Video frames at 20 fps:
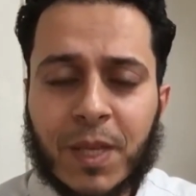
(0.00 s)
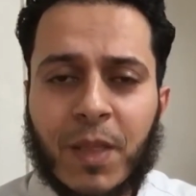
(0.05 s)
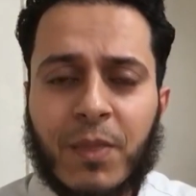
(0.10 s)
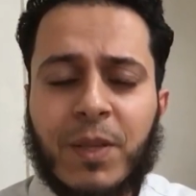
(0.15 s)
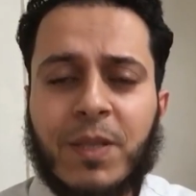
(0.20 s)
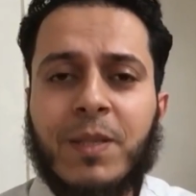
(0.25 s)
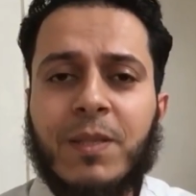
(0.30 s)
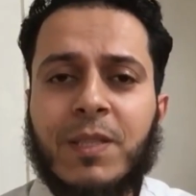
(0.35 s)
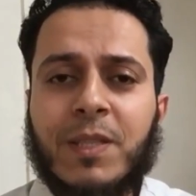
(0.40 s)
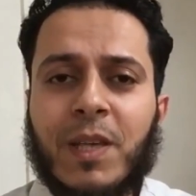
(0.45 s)

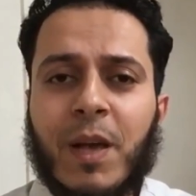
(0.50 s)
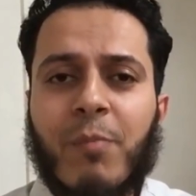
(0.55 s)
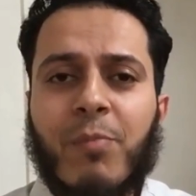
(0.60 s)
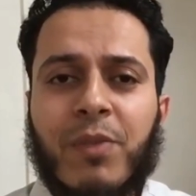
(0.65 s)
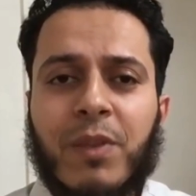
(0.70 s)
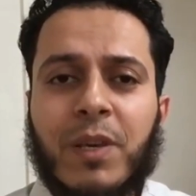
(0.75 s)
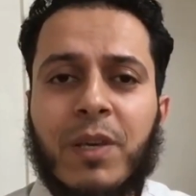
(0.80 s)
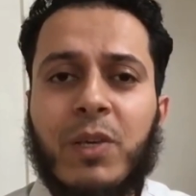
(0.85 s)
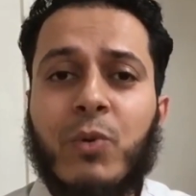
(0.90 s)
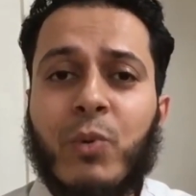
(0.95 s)
this is
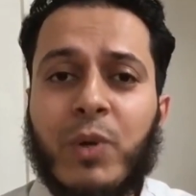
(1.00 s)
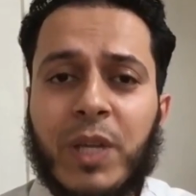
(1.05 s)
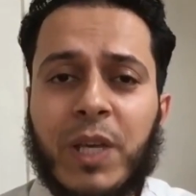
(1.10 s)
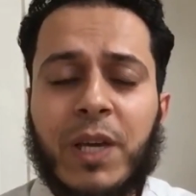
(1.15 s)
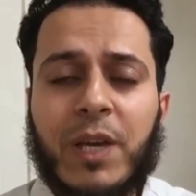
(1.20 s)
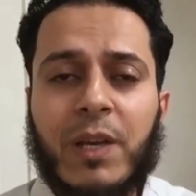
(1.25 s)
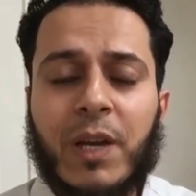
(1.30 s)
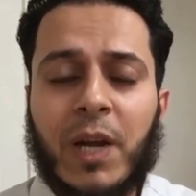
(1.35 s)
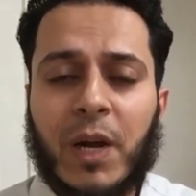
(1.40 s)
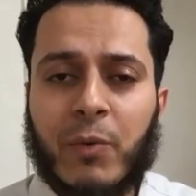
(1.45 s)
something
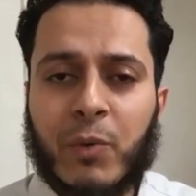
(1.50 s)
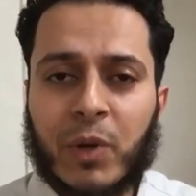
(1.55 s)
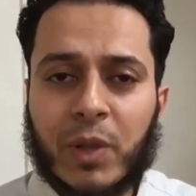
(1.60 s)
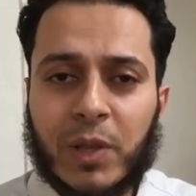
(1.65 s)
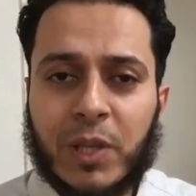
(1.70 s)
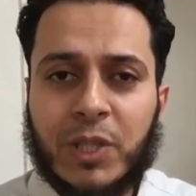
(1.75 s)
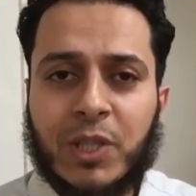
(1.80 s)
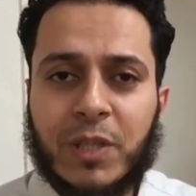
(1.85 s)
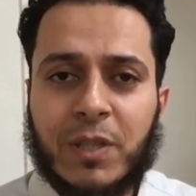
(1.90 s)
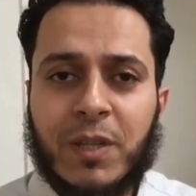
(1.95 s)
unique in our
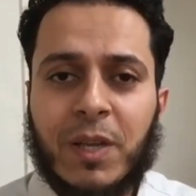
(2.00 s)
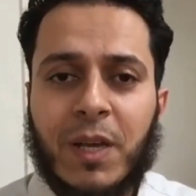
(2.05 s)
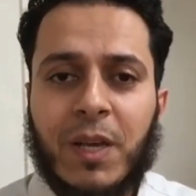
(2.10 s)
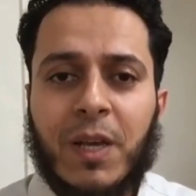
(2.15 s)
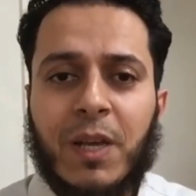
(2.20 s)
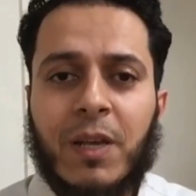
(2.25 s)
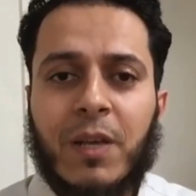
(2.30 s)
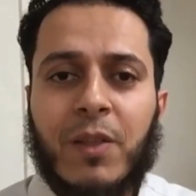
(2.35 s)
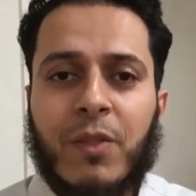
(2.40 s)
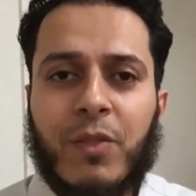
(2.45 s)
religion
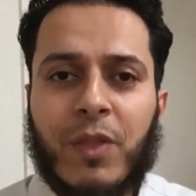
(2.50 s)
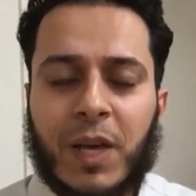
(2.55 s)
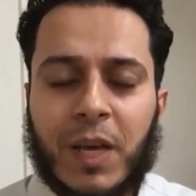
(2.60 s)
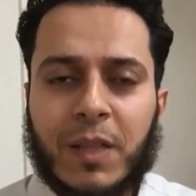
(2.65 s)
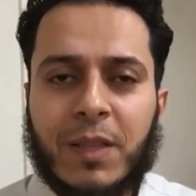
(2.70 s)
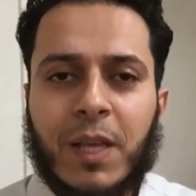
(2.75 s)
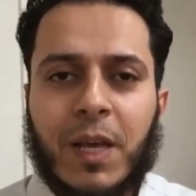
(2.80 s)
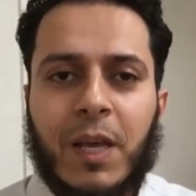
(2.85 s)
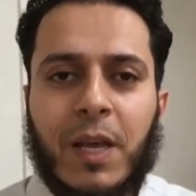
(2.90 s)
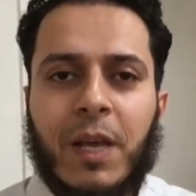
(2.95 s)

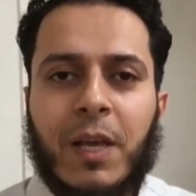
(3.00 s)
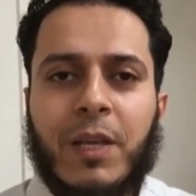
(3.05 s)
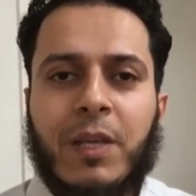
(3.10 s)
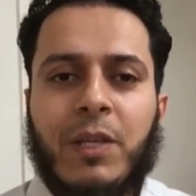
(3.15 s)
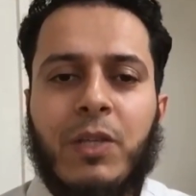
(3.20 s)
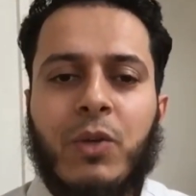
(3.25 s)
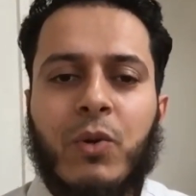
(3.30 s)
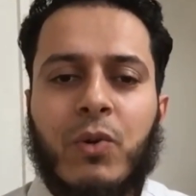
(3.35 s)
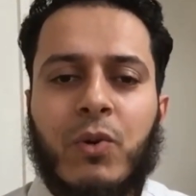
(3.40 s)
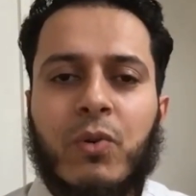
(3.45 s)
that
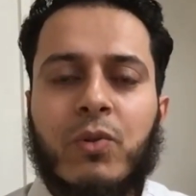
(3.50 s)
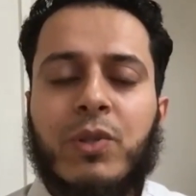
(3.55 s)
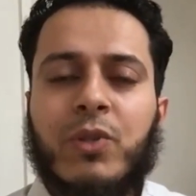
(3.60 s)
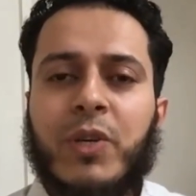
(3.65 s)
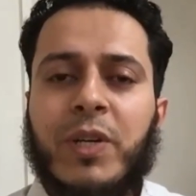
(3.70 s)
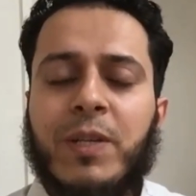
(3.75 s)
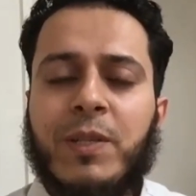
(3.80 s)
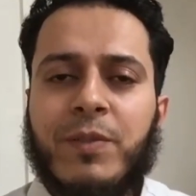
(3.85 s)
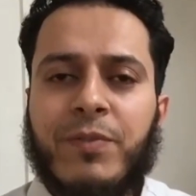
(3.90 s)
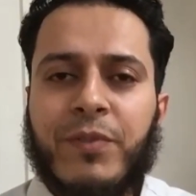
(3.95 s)
you could
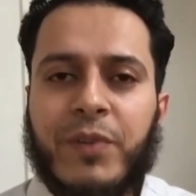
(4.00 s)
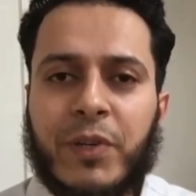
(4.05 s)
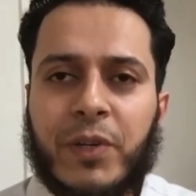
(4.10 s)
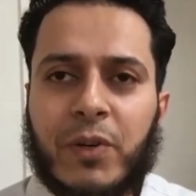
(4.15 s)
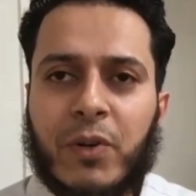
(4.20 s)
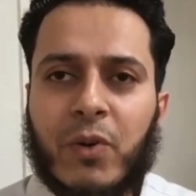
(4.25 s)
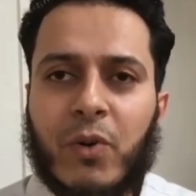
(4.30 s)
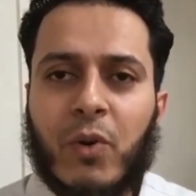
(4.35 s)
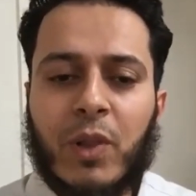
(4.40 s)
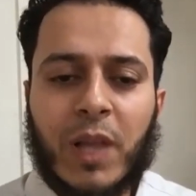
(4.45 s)

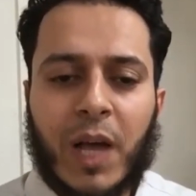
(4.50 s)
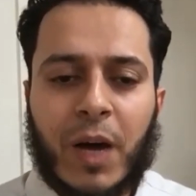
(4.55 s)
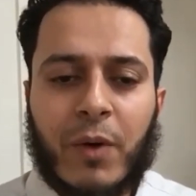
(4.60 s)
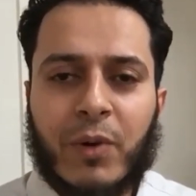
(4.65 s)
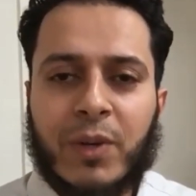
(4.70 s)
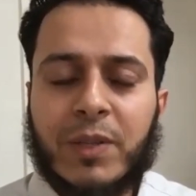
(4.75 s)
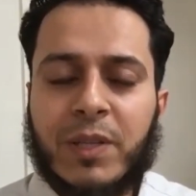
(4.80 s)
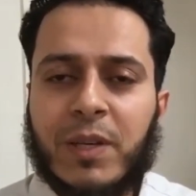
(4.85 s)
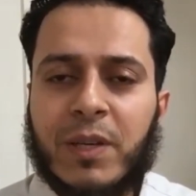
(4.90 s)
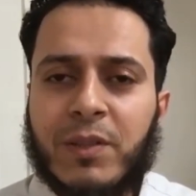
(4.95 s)
transfer all
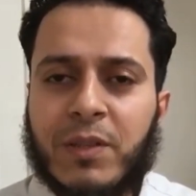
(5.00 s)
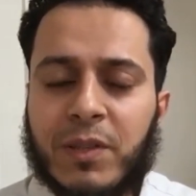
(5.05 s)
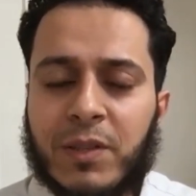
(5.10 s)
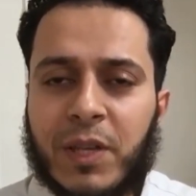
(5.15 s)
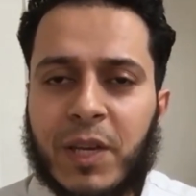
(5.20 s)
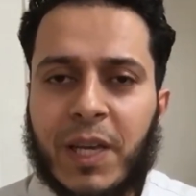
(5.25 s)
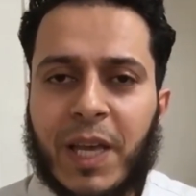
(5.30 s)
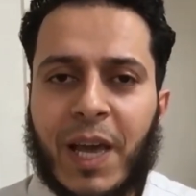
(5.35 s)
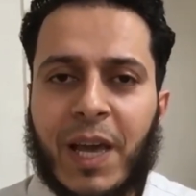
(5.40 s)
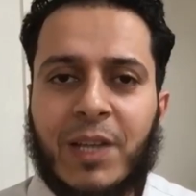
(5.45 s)
our
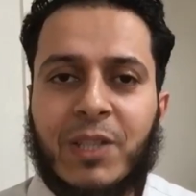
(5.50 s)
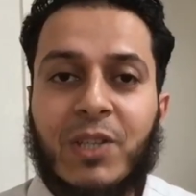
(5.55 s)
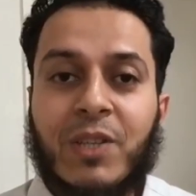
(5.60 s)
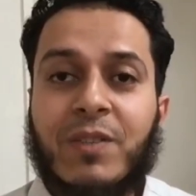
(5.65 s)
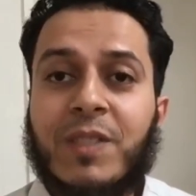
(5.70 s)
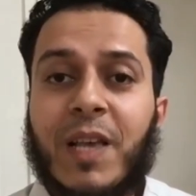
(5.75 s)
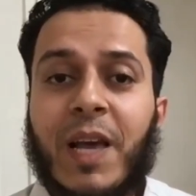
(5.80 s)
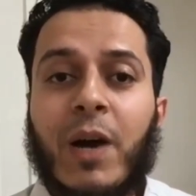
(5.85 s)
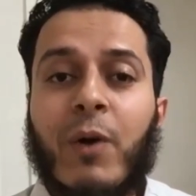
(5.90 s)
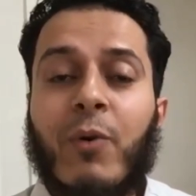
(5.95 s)
day-to-day
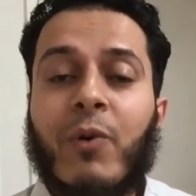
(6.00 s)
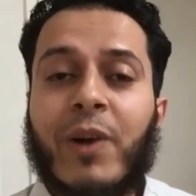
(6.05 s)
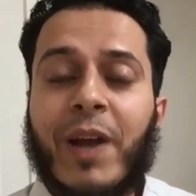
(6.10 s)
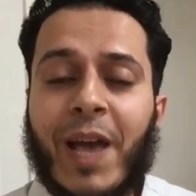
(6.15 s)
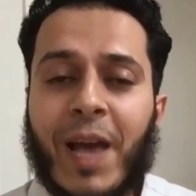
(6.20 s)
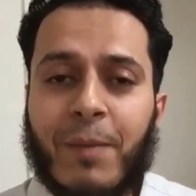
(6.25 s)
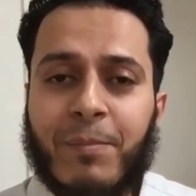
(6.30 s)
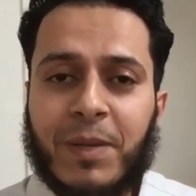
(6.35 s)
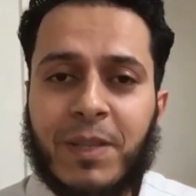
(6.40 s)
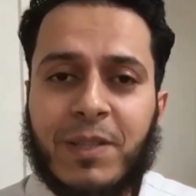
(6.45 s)
actions, our
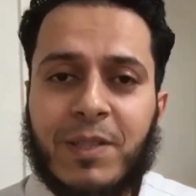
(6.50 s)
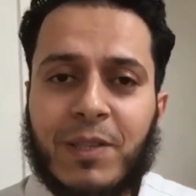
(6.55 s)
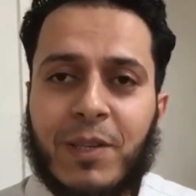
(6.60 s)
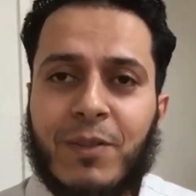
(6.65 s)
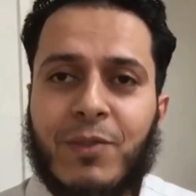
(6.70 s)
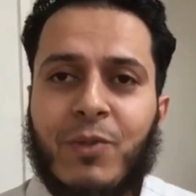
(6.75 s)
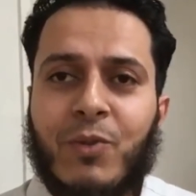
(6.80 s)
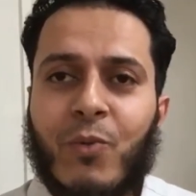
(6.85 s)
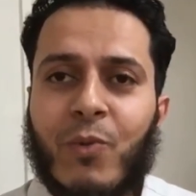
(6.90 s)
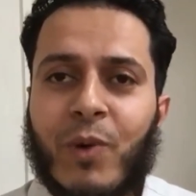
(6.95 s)
habits
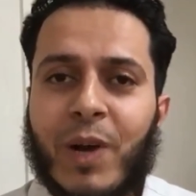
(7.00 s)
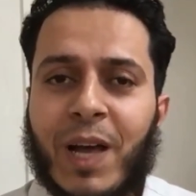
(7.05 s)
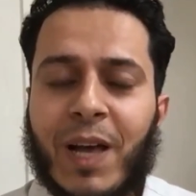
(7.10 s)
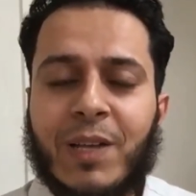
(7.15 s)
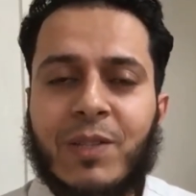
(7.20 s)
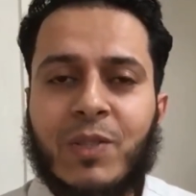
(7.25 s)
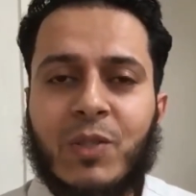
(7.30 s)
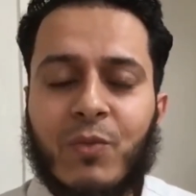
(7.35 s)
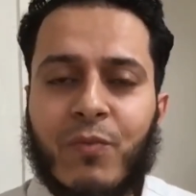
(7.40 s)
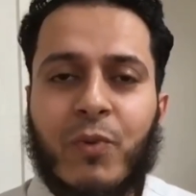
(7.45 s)
into
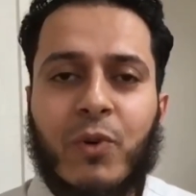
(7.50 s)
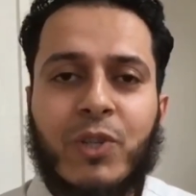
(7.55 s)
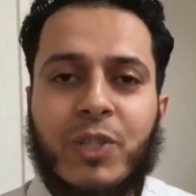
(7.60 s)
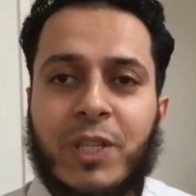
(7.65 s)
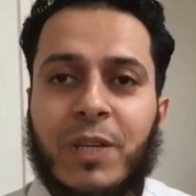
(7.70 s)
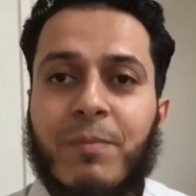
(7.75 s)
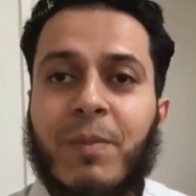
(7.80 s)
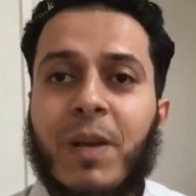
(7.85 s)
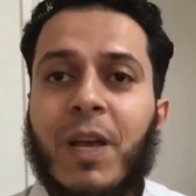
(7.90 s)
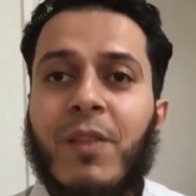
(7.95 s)
acts of
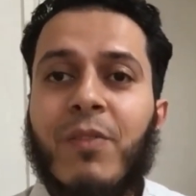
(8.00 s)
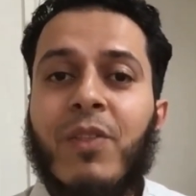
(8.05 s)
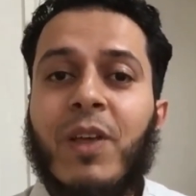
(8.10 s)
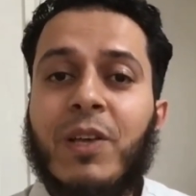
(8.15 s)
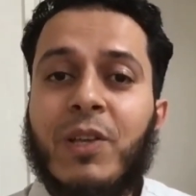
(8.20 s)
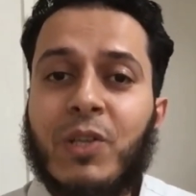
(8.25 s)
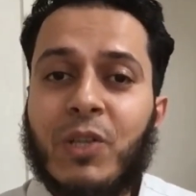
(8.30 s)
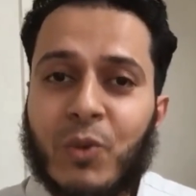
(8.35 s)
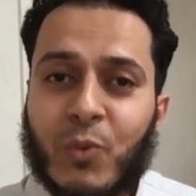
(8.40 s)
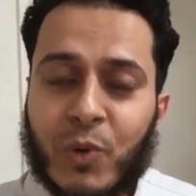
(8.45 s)
worship
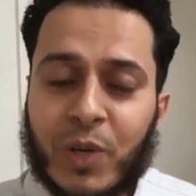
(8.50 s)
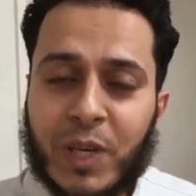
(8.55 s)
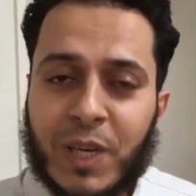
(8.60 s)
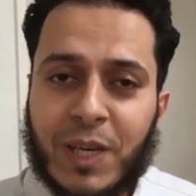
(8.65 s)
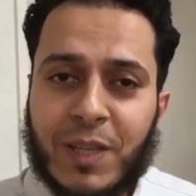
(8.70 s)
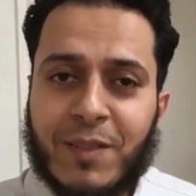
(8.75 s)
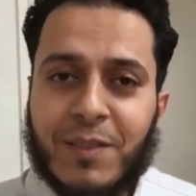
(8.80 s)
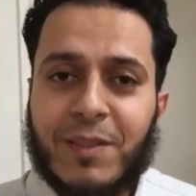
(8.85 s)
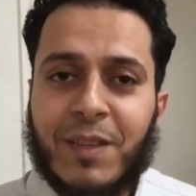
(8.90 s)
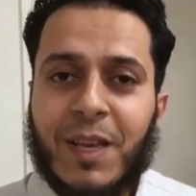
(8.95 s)
that you
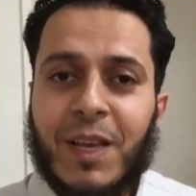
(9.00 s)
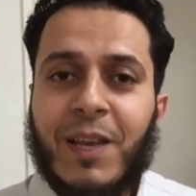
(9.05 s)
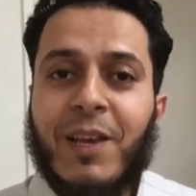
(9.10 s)
eat,